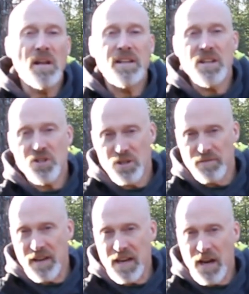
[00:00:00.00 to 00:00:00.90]
additional
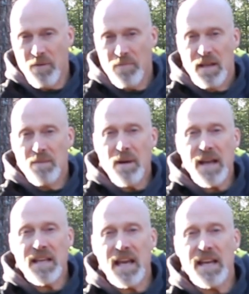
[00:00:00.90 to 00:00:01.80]
video. In my
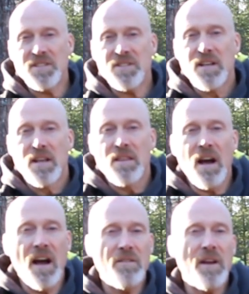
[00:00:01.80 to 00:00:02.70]
case, the
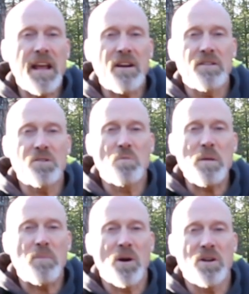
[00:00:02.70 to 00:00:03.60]
100 acres we
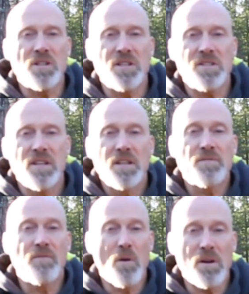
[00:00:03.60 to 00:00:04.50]
purchased is
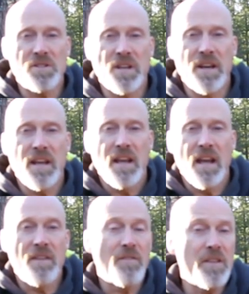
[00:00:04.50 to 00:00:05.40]
forested,
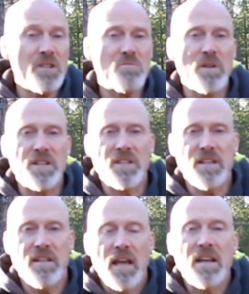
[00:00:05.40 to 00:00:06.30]
and for this reason,
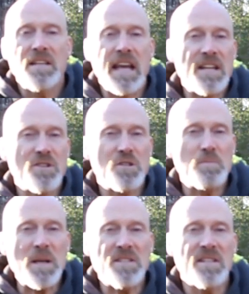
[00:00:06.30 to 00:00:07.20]
an endangered
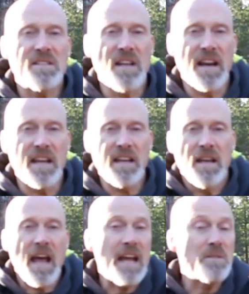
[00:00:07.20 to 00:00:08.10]
species study
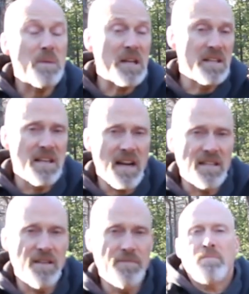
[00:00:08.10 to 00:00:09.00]
had to be
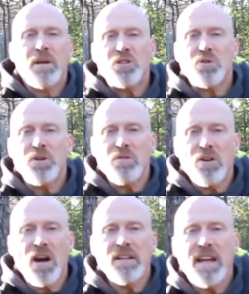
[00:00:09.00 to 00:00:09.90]
conducted. Make sure you
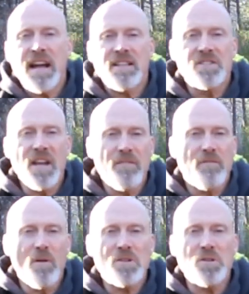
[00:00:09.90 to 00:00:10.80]
contact the state
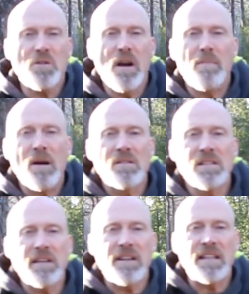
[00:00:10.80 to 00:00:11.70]
forester about
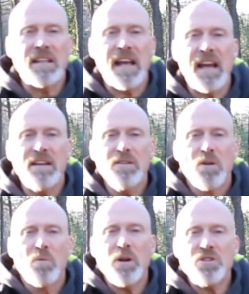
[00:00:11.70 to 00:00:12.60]
clearing the land,
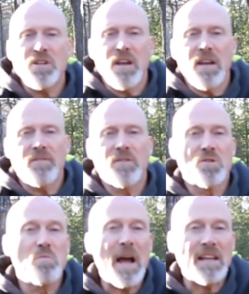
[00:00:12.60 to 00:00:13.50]
which, if there is
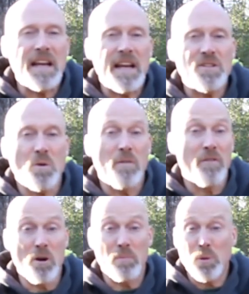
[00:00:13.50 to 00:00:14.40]
wetlands or
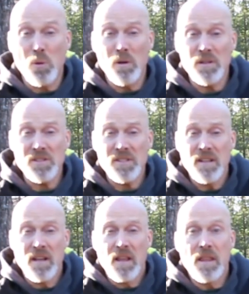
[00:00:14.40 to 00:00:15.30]
vernal pools,
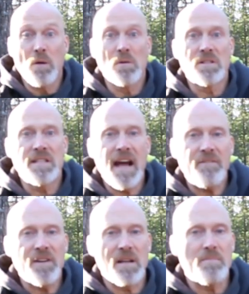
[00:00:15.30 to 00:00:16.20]
there will
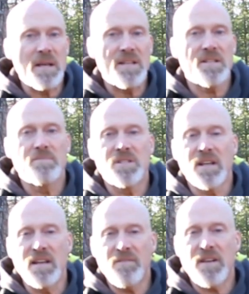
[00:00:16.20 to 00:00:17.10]
definitely be some
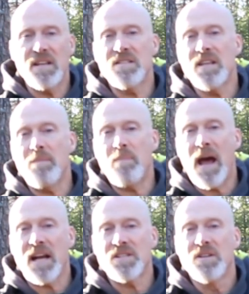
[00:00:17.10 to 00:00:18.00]
significant
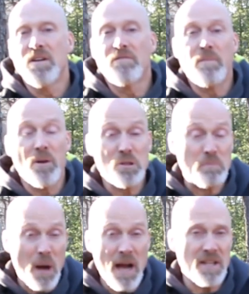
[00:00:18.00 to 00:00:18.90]
setbacks from those
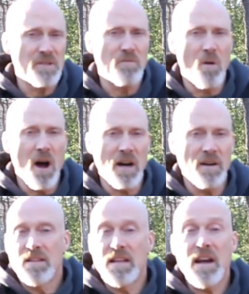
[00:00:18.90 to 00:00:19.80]
bodies of water.
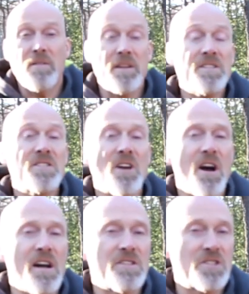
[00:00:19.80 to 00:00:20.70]
Now, this is
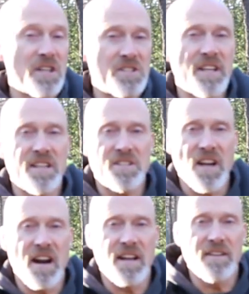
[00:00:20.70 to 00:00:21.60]
all just to get
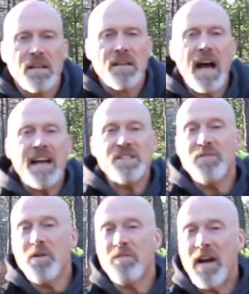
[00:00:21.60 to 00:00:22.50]
started. Guys, if
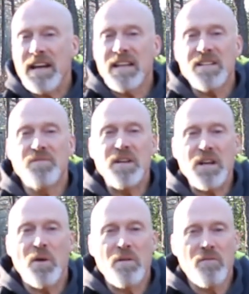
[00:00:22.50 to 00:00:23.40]
you're finding this
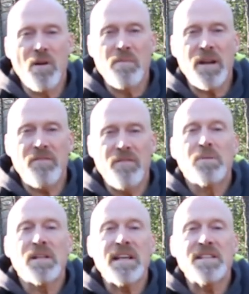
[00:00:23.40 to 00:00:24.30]
video informative,
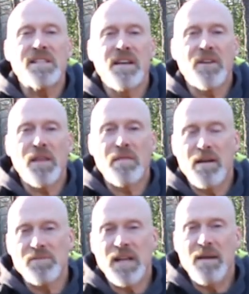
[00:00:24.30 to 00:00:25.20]
please give it a
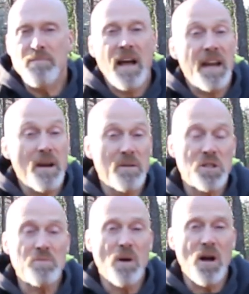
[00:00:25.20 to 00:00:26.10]
thumbs up. I know it's
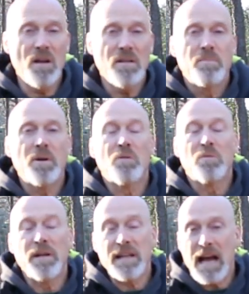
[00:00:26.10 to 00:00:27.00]
small, but it
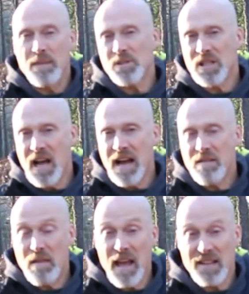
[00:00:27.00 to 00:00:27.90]
really helps a lot.
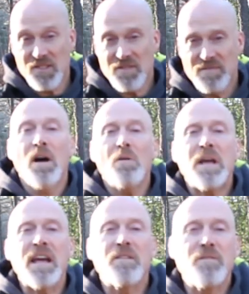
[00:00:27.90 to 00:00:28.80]
Thanks.
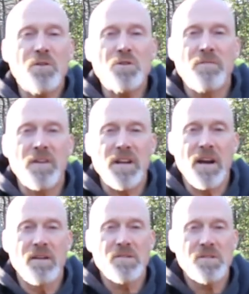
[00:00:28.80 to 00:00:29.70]
Okay, in future
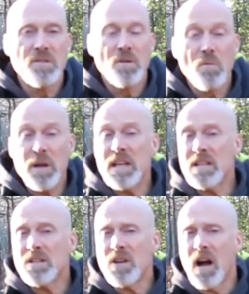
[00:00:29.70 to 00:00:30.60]
videos, we need
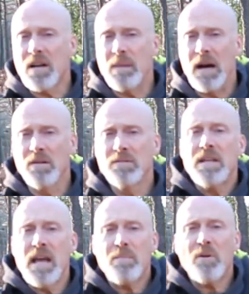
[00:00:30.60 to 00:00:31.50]
to talk about
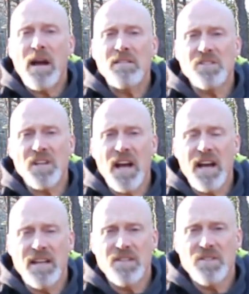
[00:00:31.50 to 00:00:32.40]
campground
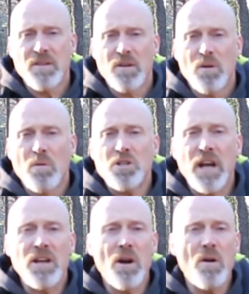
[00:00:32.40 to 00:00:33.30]
designs, which
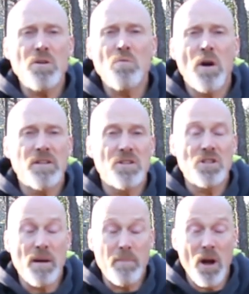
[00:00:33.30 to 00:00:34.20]
I know you want to
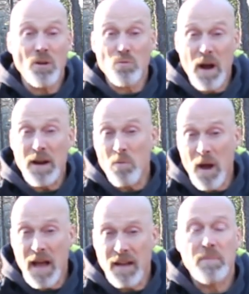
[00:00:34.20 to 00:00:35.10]
jump on right
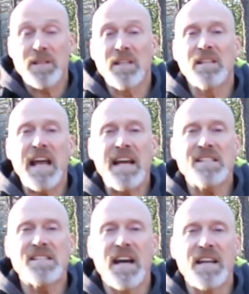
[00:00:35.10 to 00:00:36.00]
away, but the land
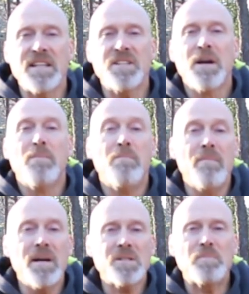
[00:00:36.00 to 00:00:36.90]
studies
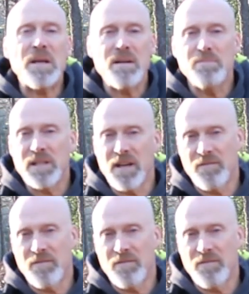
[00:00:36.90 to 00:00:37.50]
must be completed